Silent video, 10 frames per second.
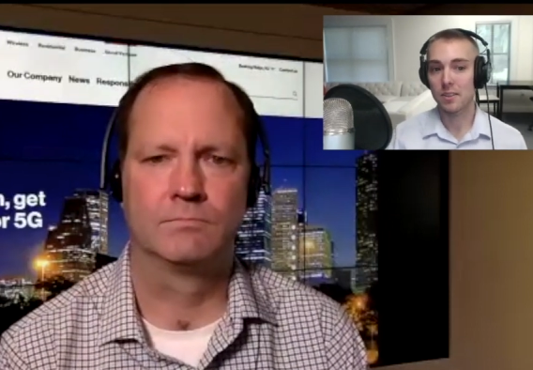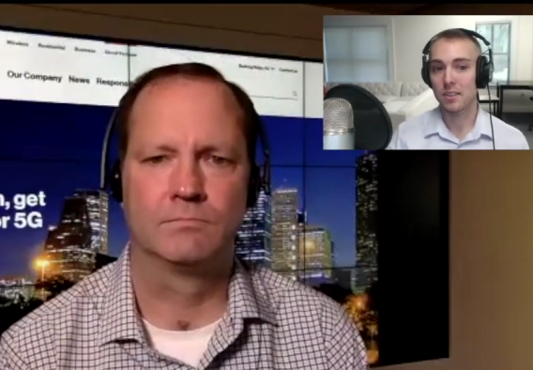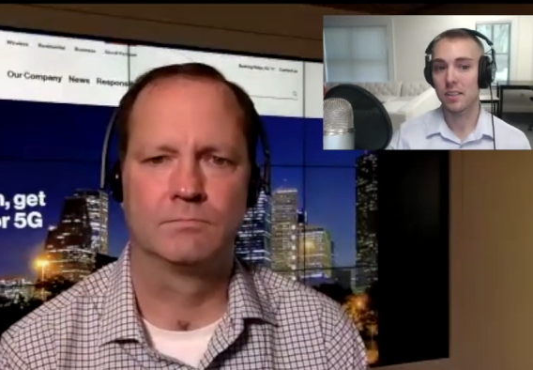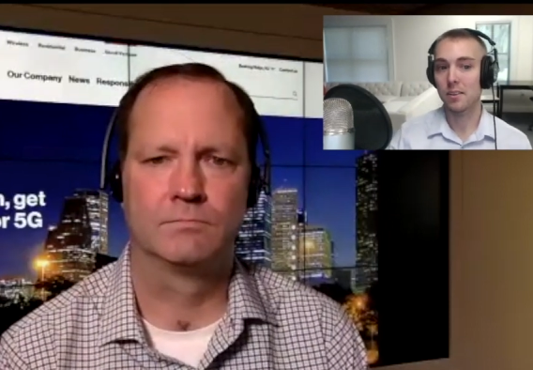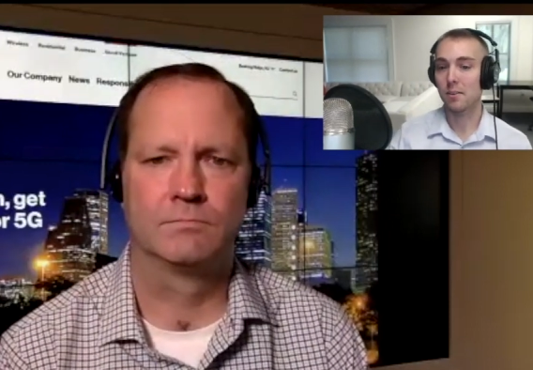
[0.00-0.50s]
Speaker 1: who's the
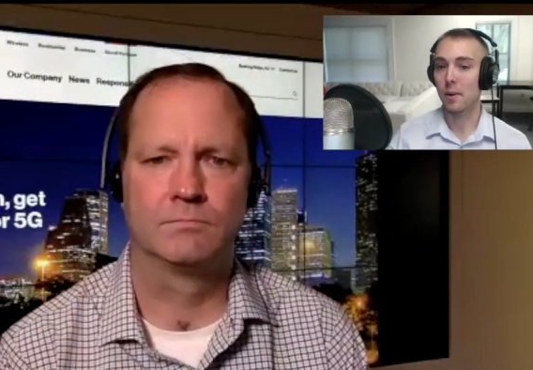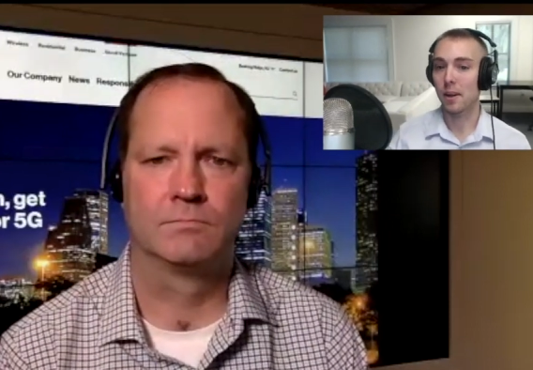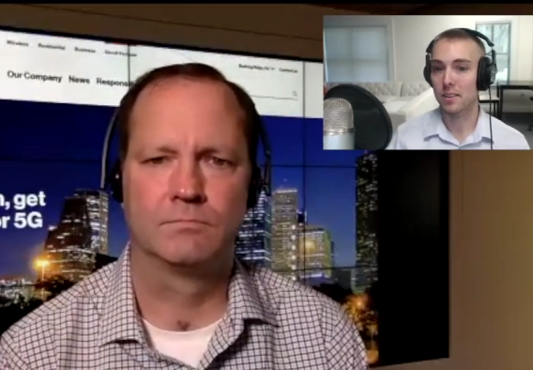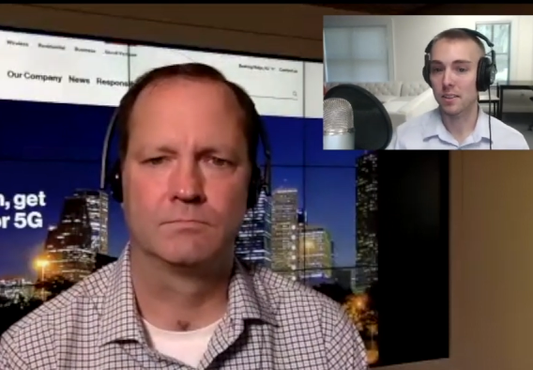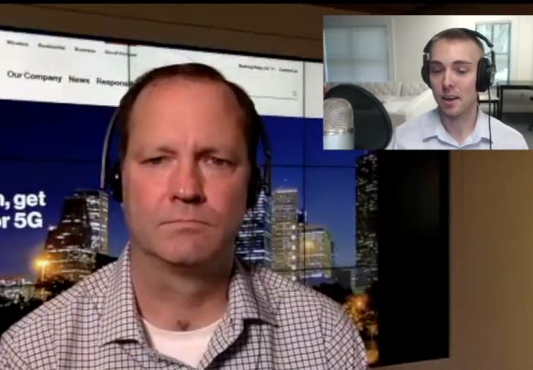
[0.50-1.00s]
C T O of
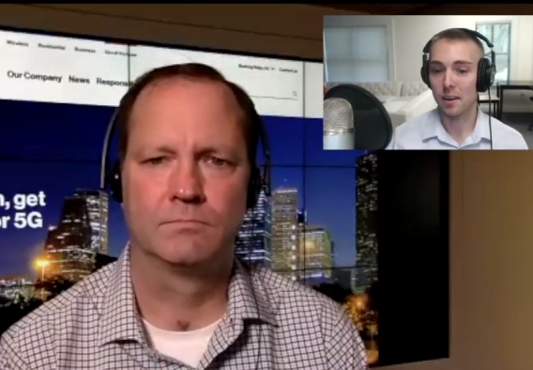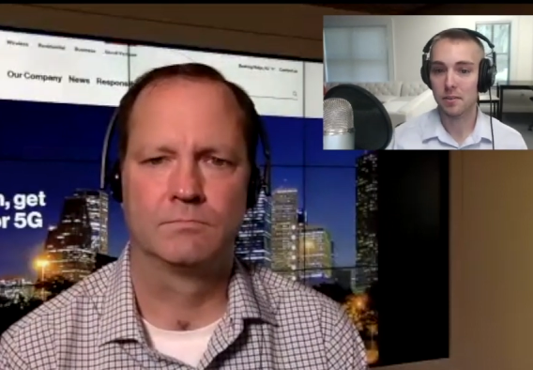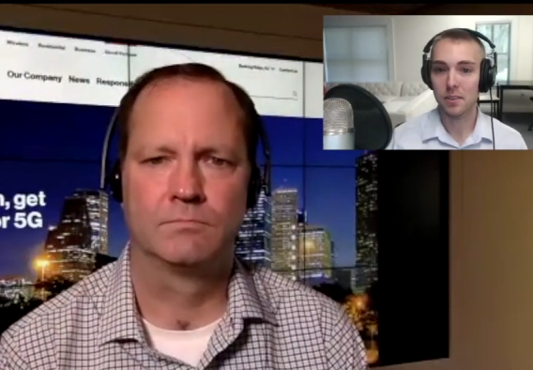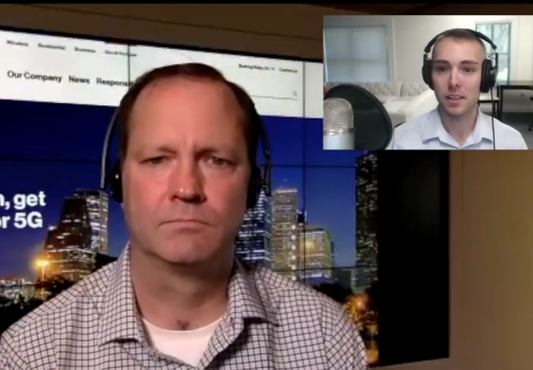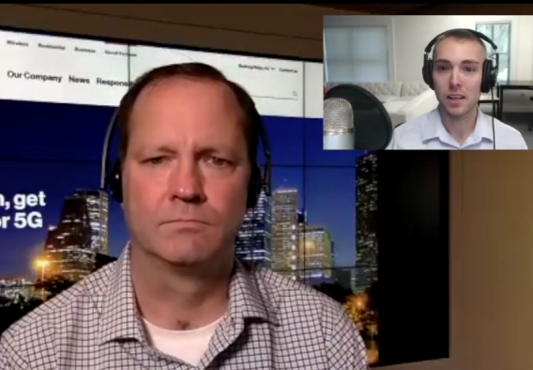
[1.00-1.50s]

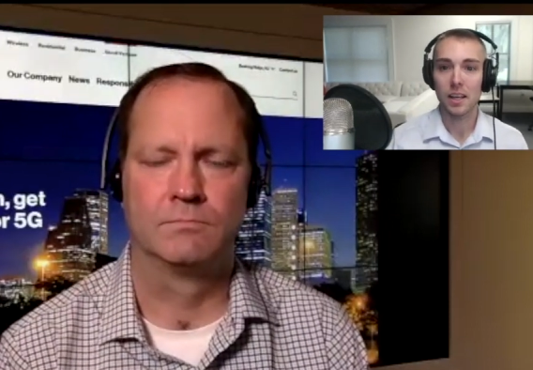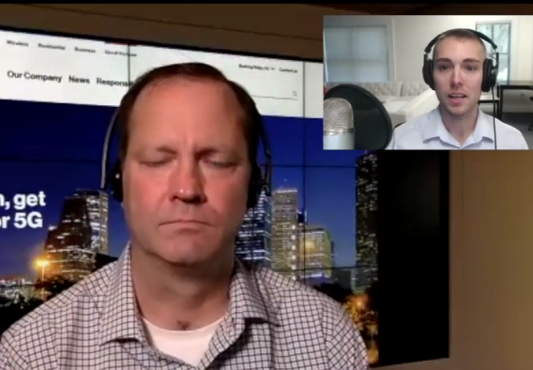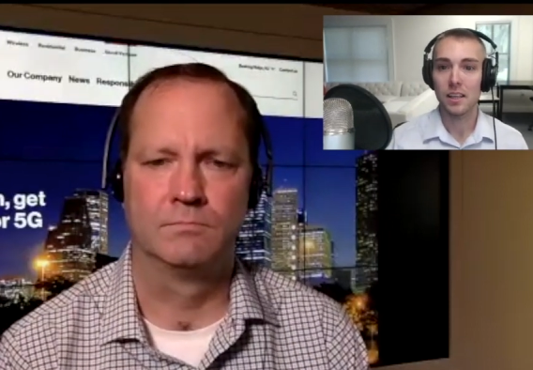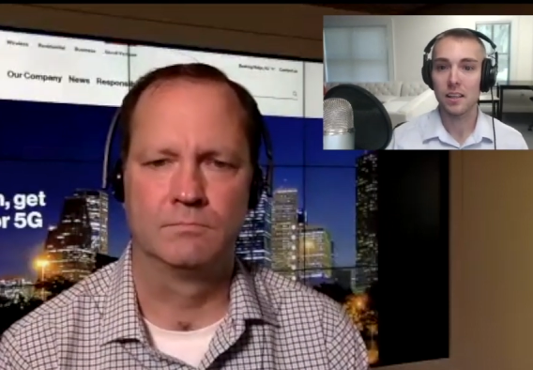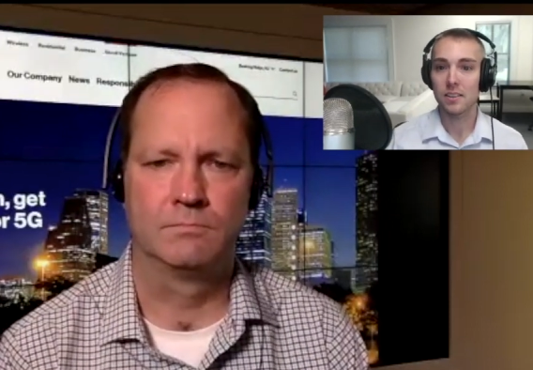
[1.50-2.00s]
Microsoft.
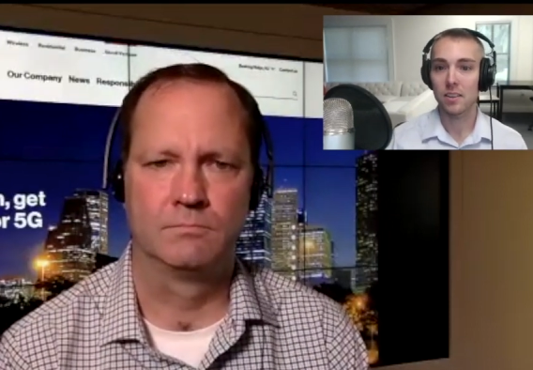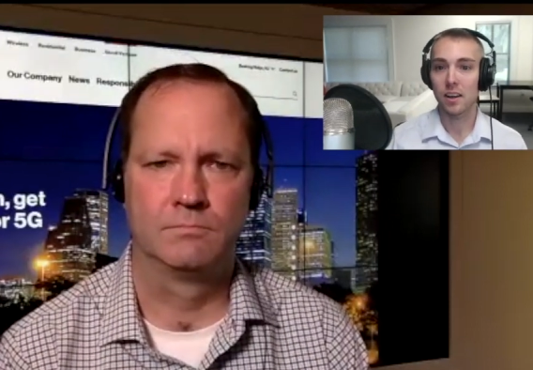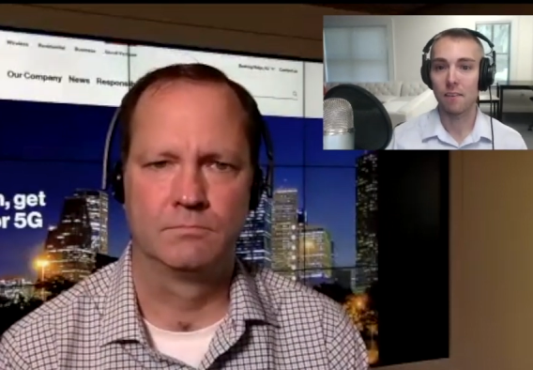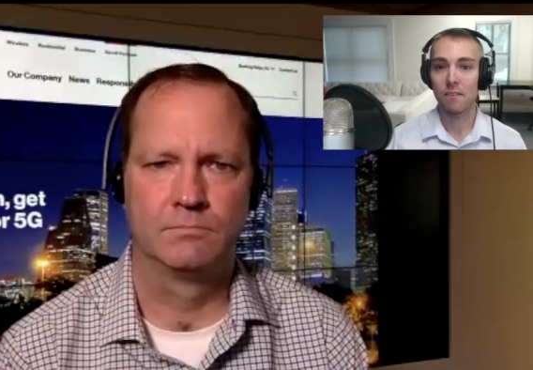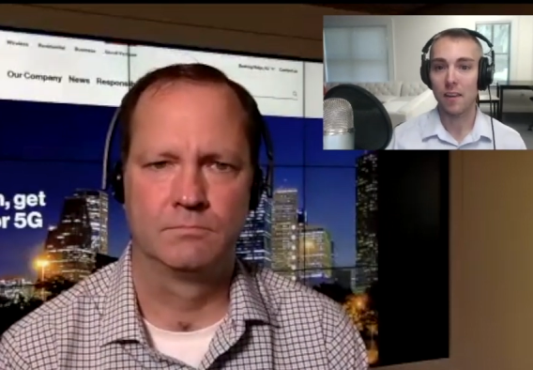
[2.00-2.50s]
Mm-hmm. He is
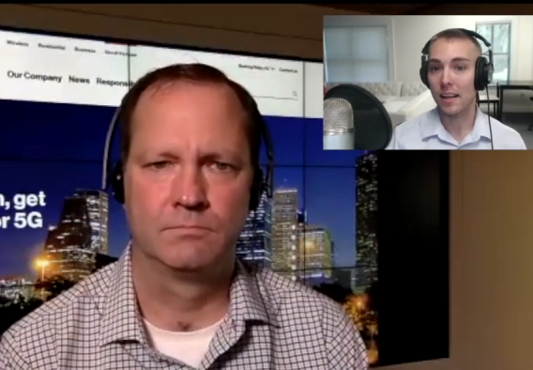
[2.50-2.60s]
a